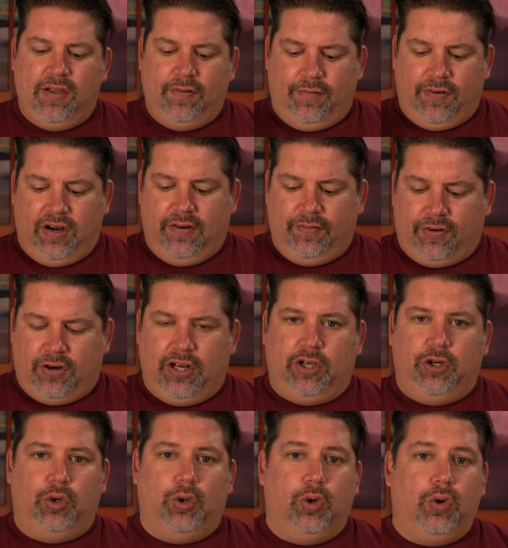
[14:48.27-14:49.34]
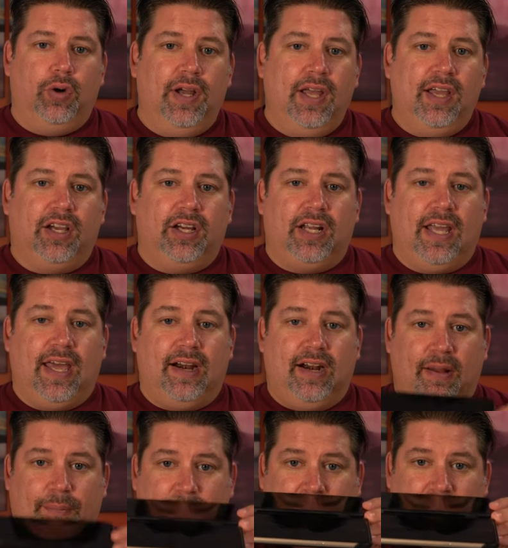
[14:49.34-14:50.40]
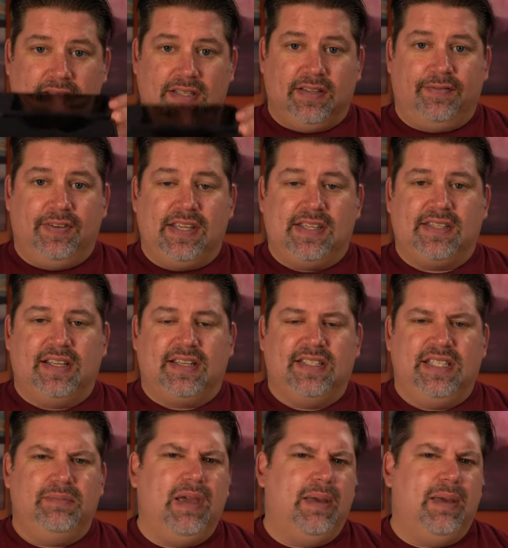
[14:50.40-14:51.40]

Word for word: Very, very cool. Gonna head it up against the V60,